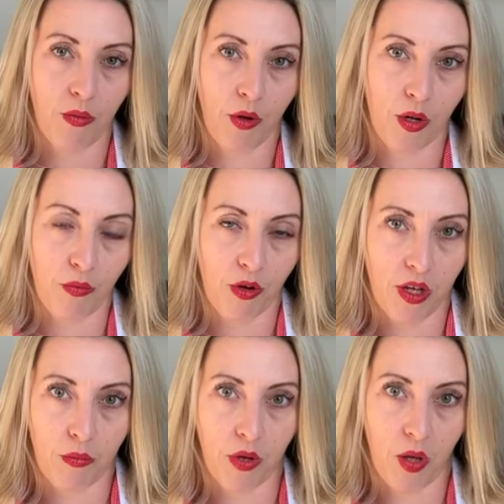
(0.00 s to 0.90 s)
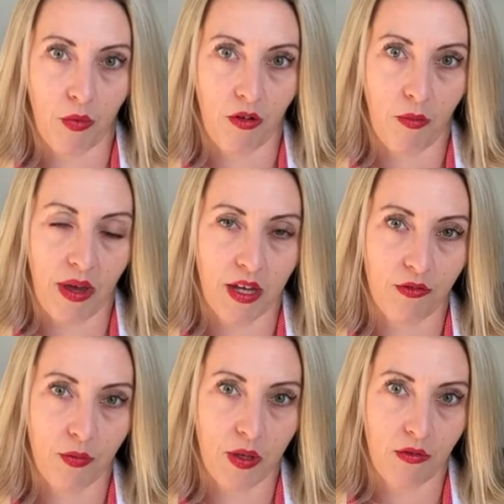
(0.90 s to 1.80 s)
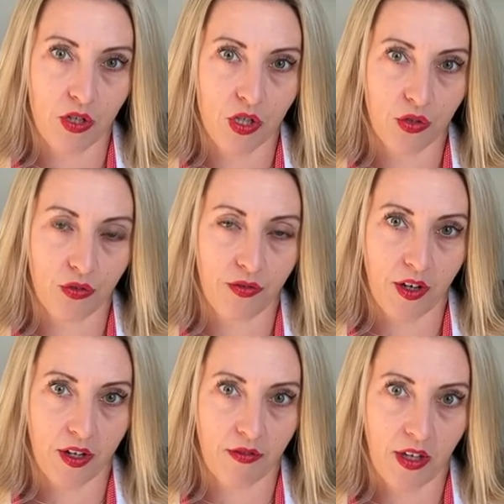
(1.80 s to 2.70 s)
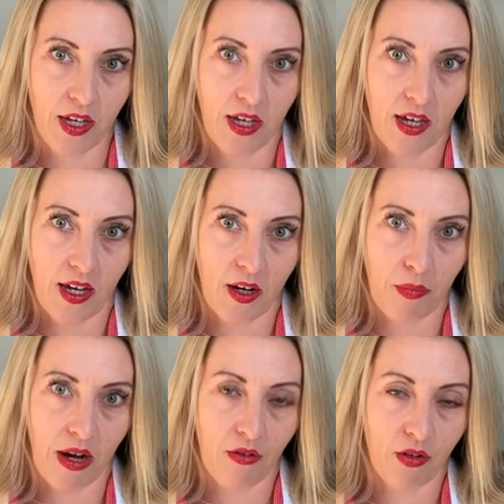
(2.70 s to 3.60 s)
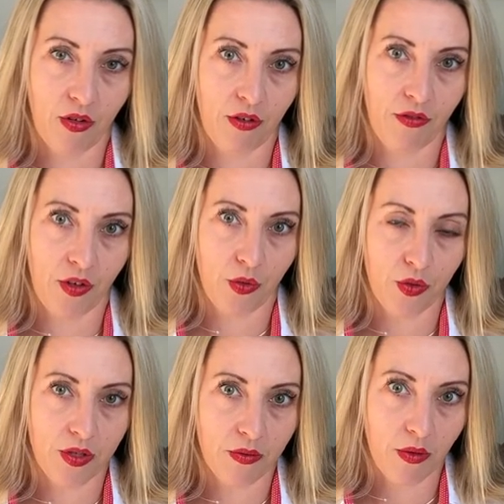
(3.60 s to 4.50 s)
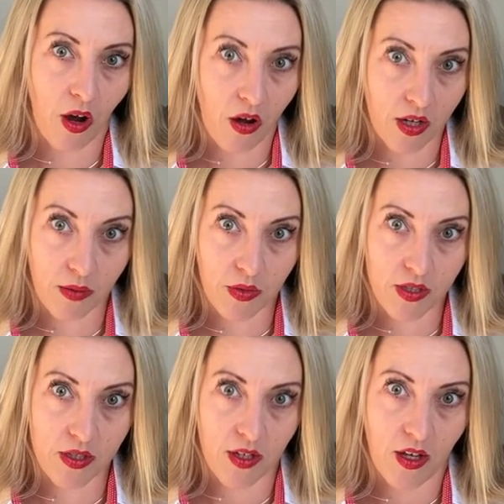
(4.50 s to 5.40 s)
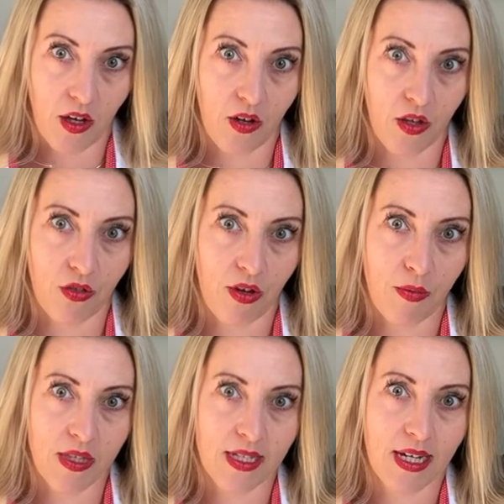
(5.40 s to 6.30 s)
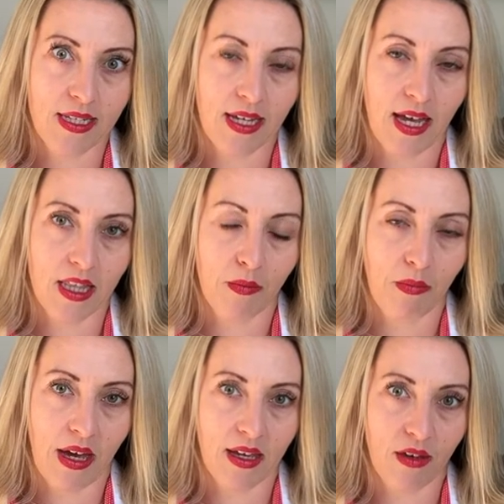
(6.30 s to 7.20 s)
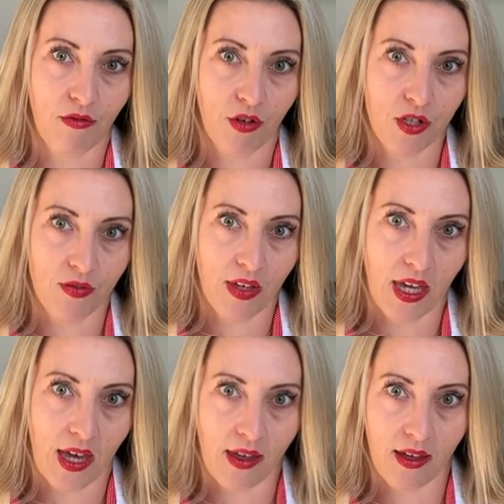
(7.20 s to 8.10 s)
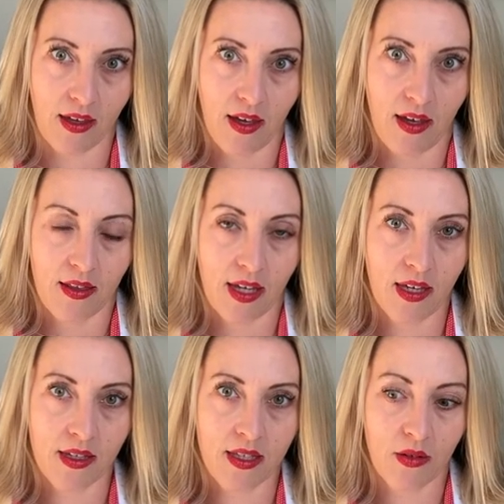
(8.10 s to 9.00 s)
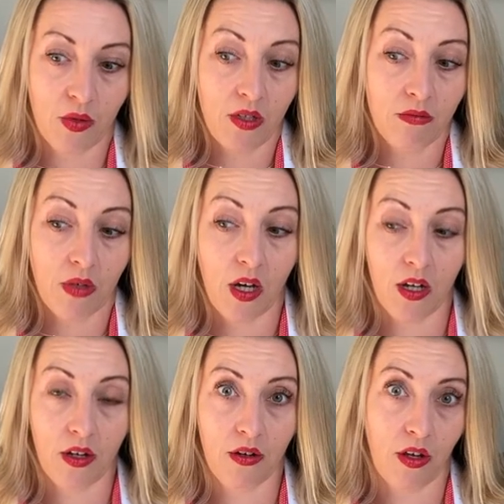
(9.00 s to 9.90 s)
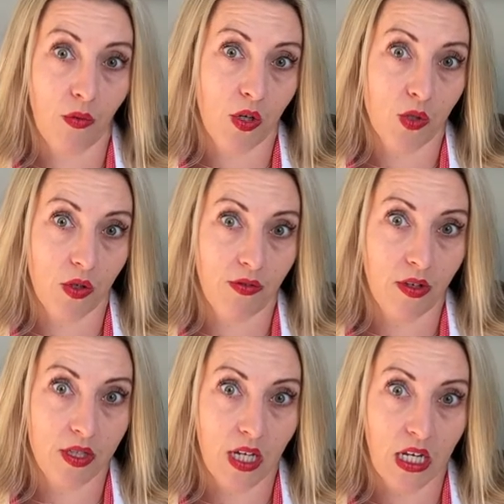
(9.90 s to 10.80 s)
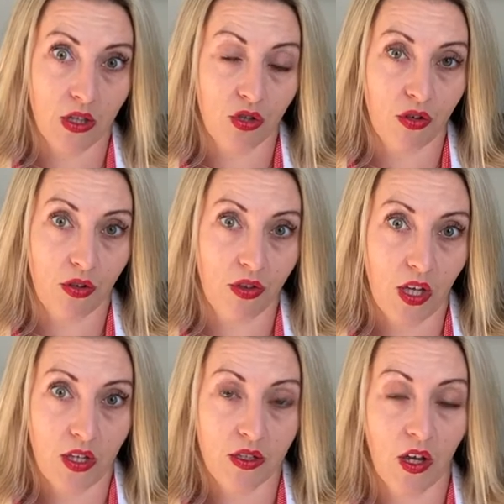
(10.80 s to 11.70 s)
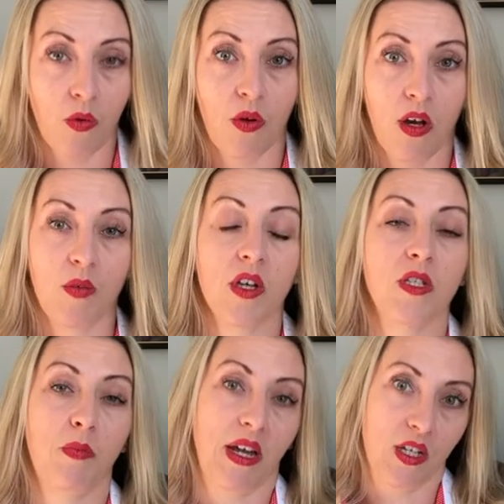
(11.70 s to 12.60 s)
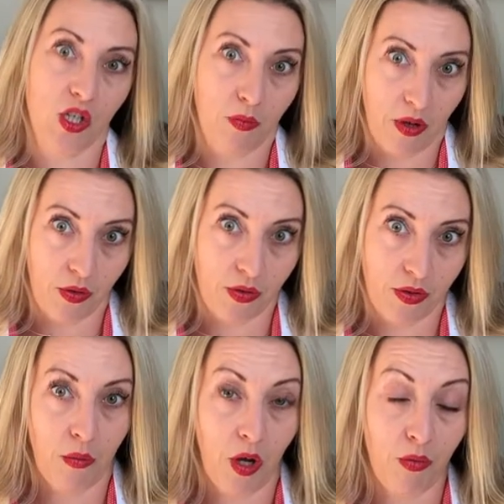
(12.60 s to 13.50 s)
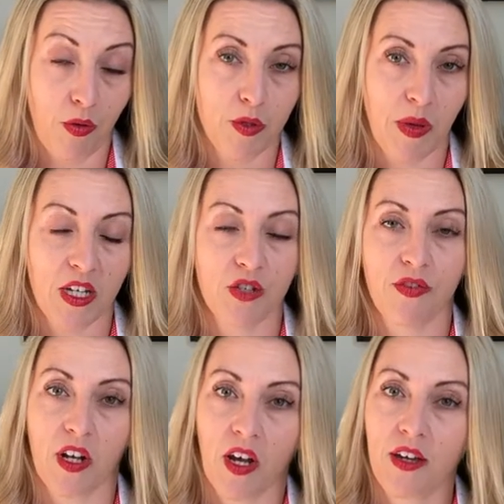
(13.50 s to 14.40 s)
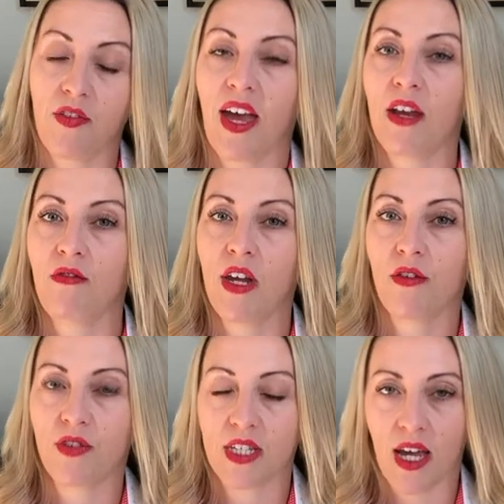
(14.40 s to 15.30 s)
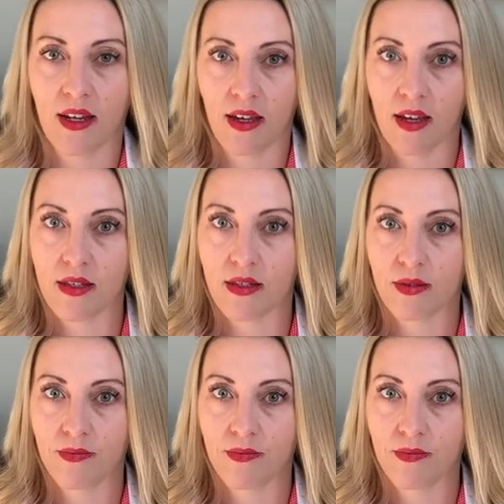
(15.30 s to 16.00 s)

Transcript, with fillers: Bolingbroke and Mowbray remained from the original five, and a paranoid fueled argument only three months later had them back in front of the king. The king said, Well, I don't know which one of you is telling the truth, so I'm going to banish you both. Mowbray was banished for life, Henry for 10 years.